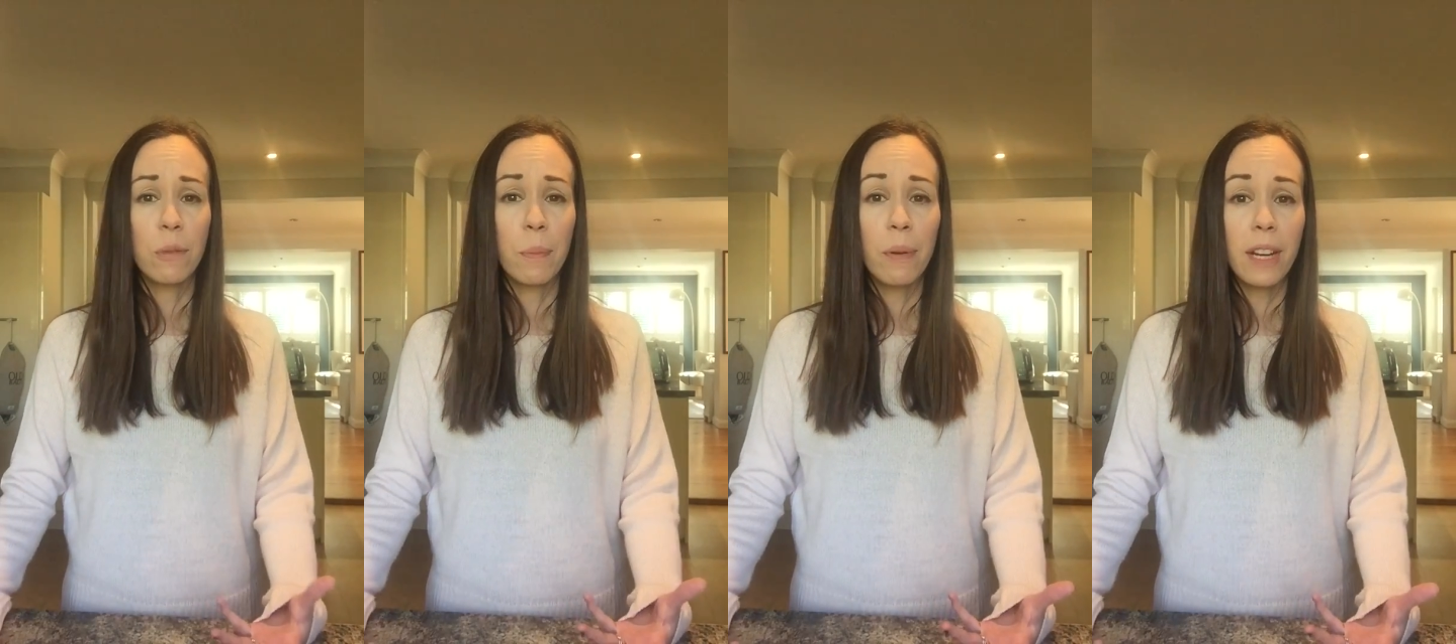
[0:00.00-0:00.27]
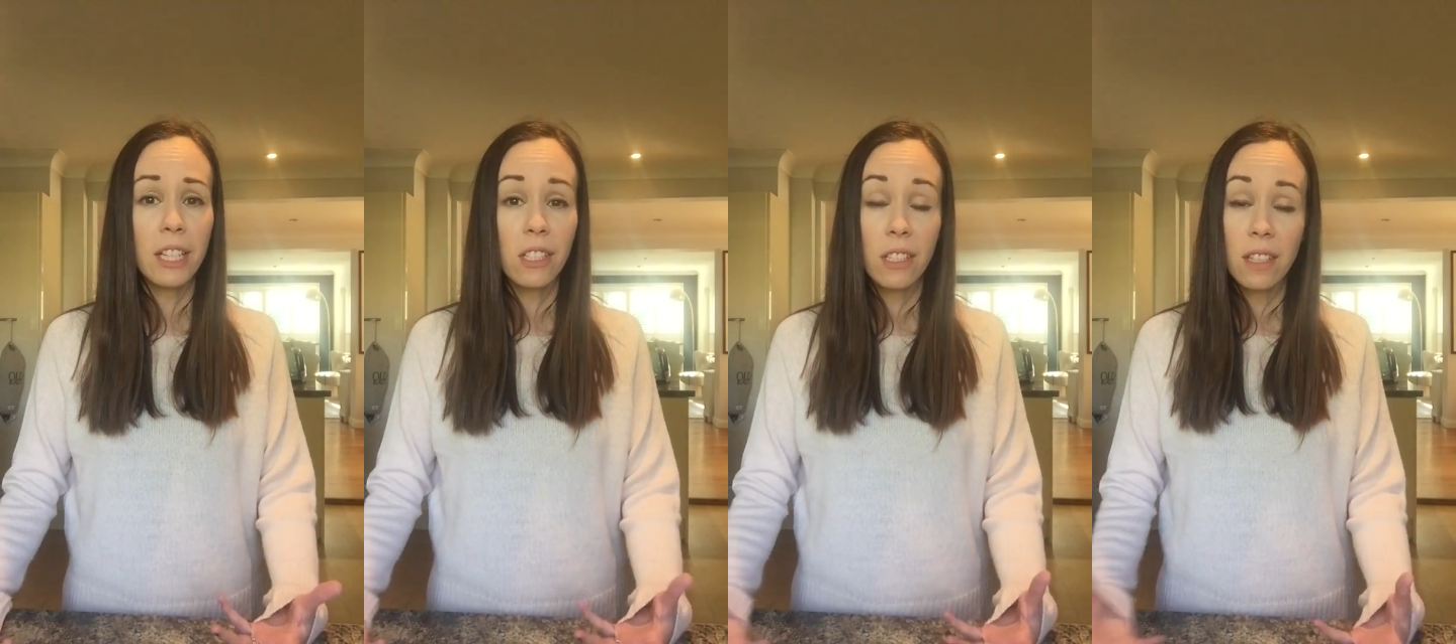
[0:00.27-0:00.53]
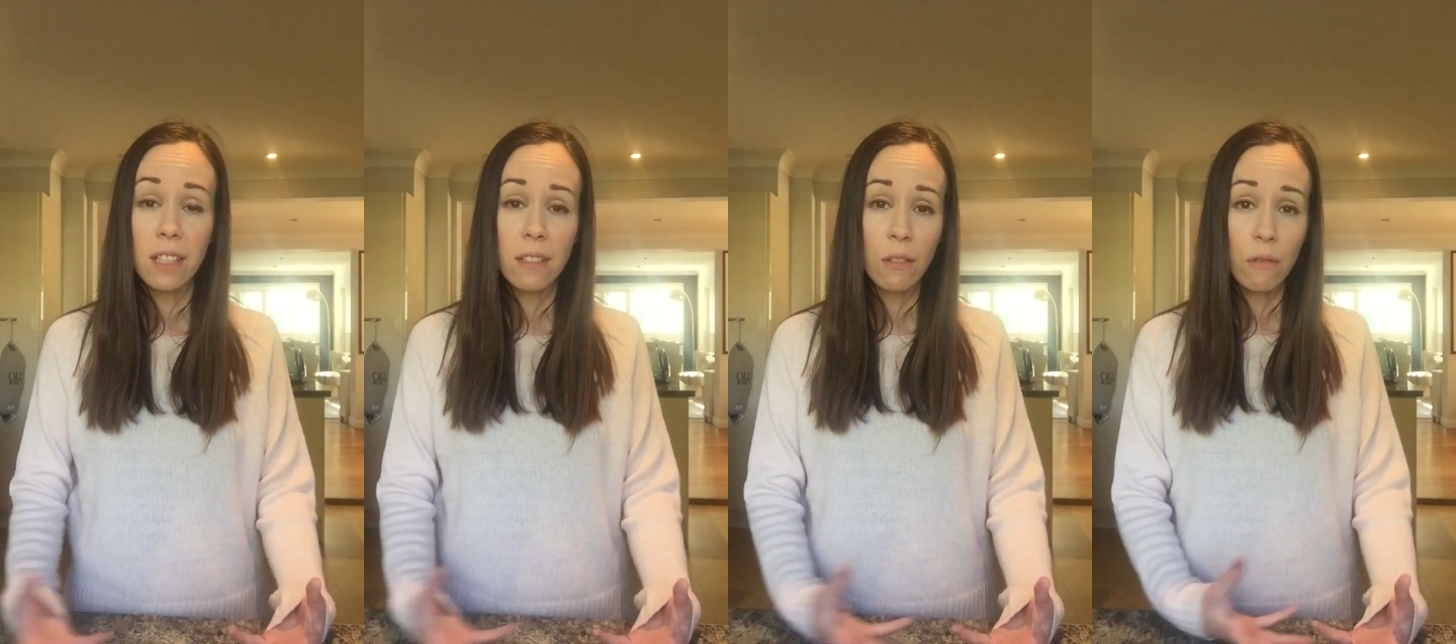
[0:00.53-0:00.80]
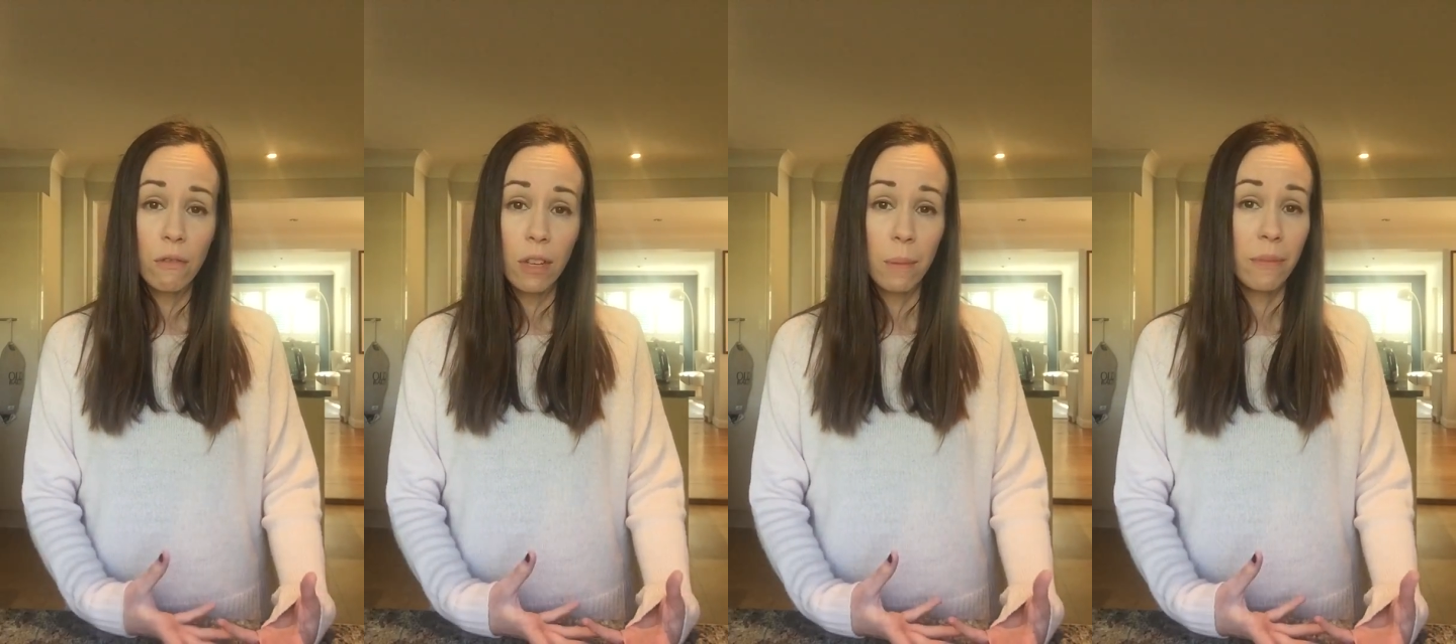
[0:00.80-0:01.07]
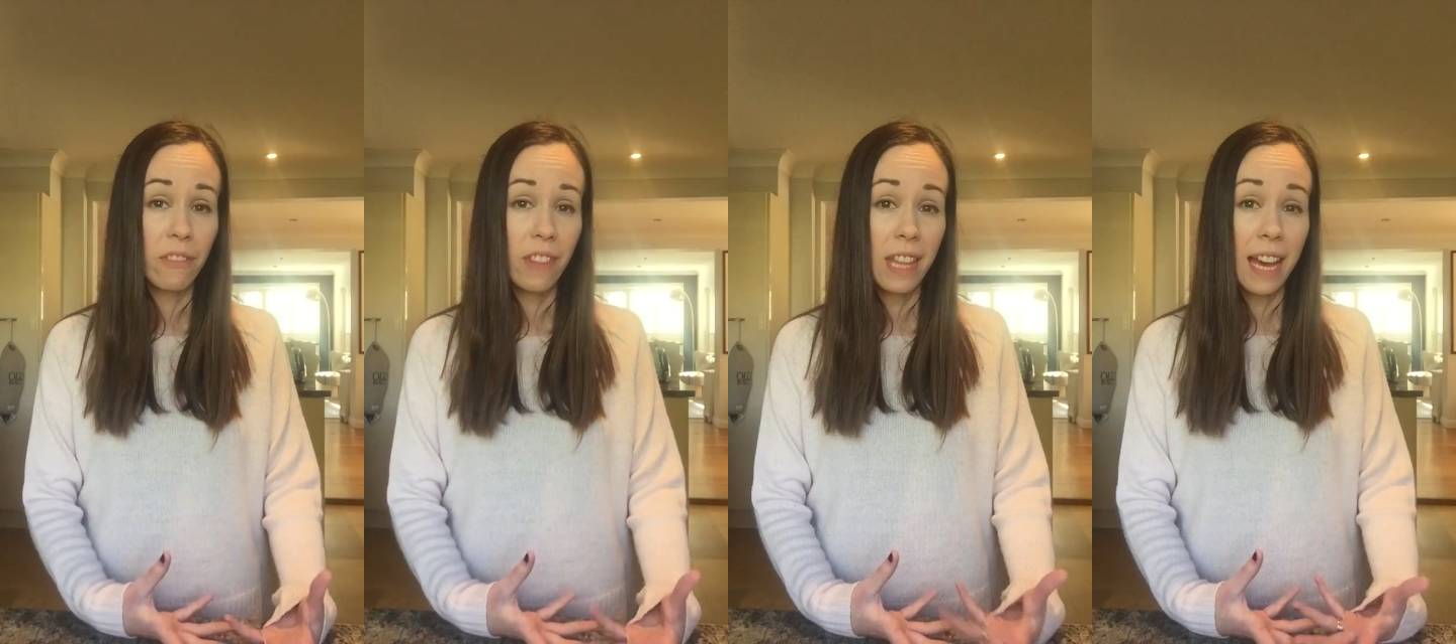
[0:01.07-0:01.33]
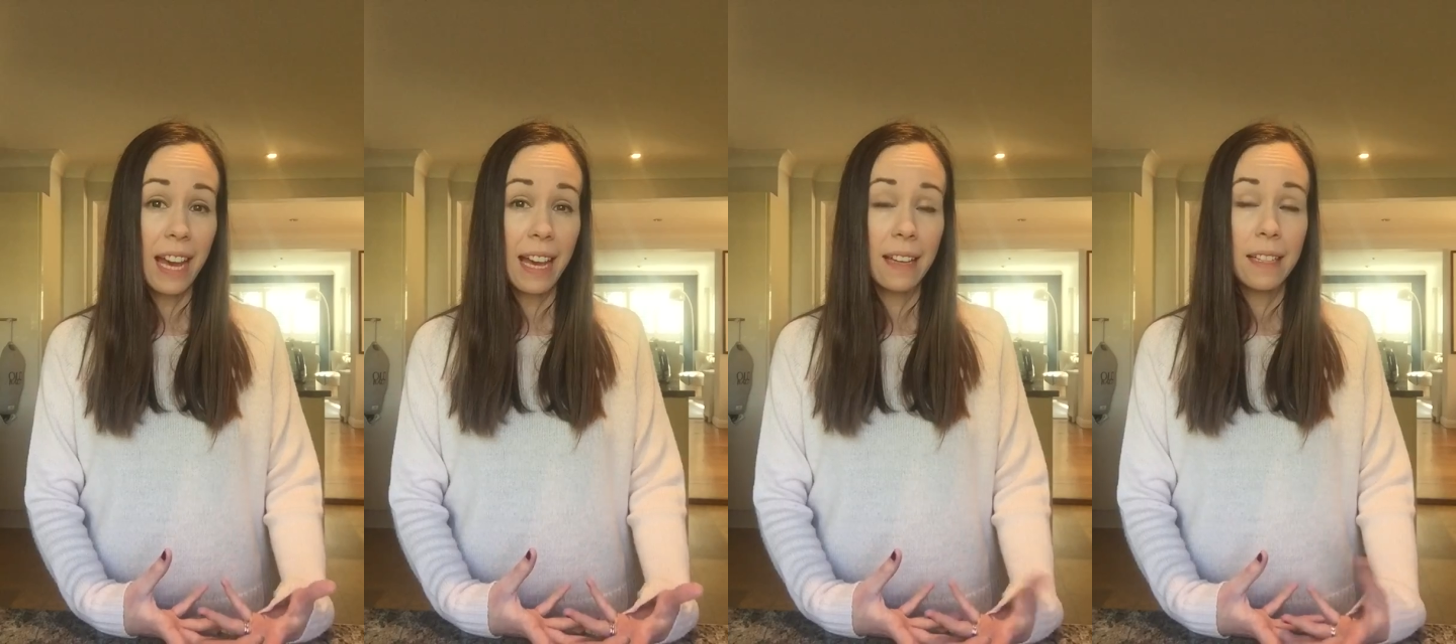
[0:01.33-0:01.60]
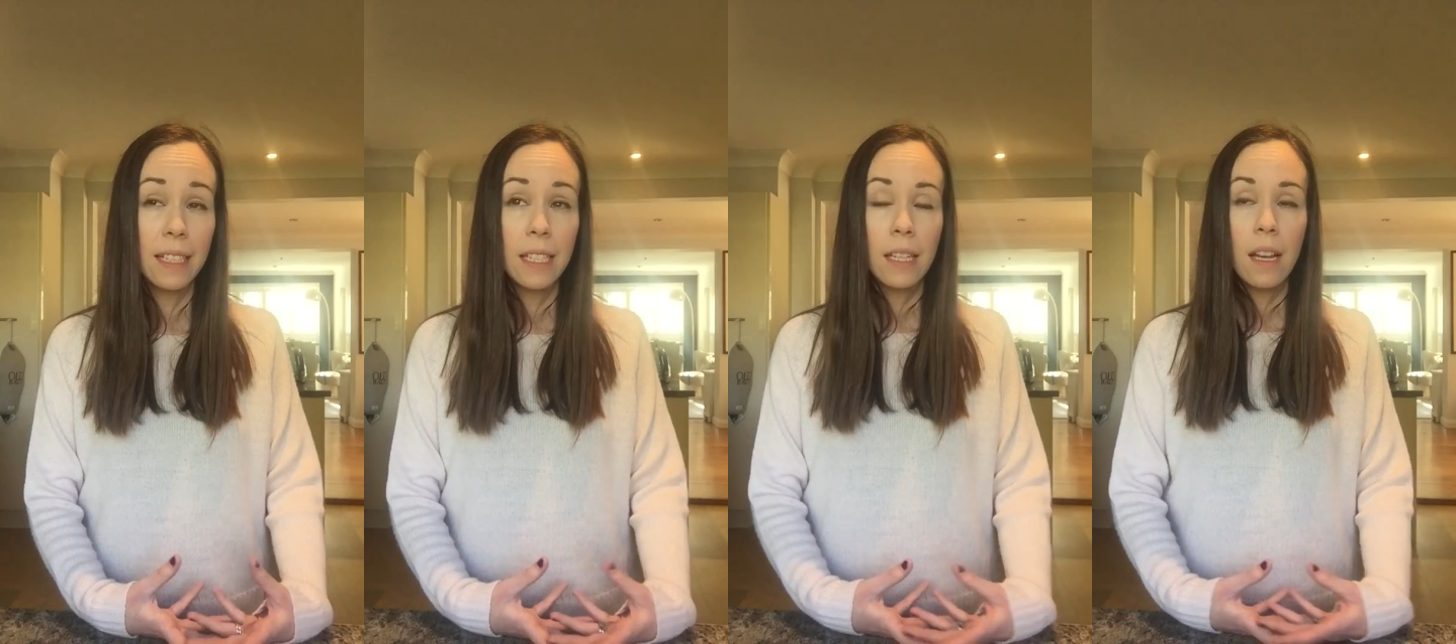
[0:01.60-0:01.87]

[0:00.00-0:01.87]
depression, there's a group for that.